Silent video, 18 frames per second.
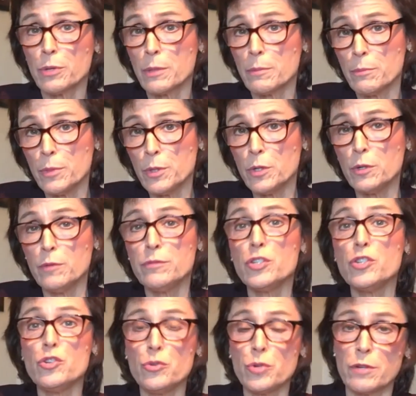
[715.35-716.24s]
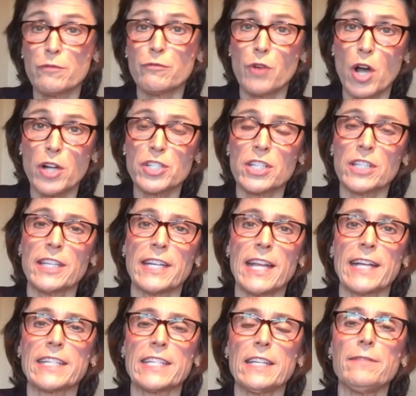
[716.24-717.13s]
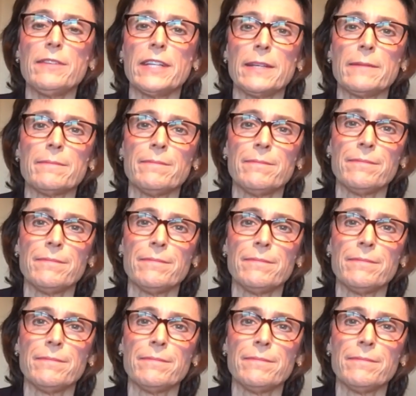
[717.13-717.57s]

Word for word: removed due to fraudulent activity.